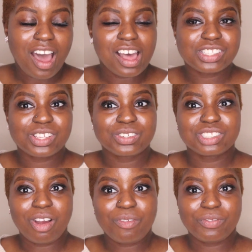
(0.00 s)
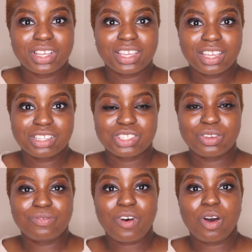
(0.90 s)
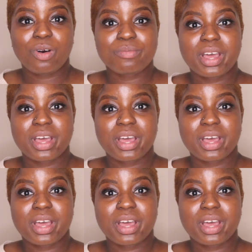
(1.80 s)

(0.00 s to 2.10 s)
Also, don't forget to follow